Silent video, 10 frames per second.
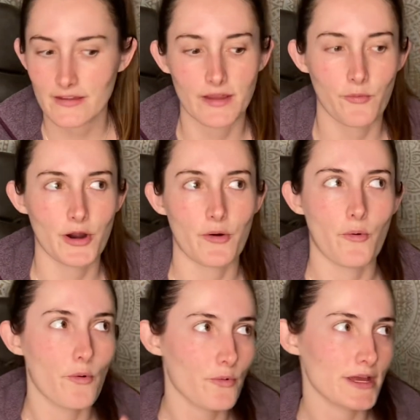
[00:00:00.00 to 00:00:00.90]
Like we're
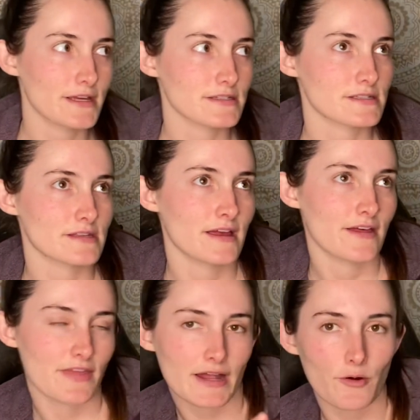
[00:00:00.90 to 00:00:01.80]
always,
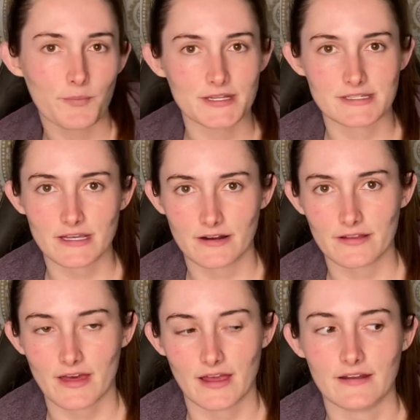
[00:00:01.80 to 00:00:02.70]
that open center
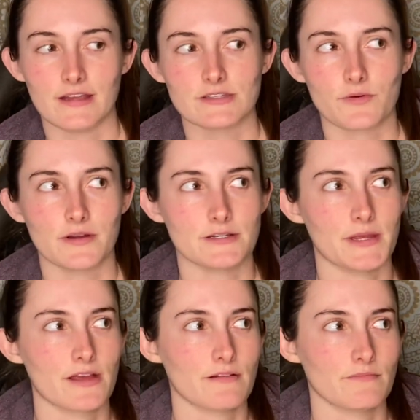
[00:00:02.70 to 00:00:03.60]
then is going to be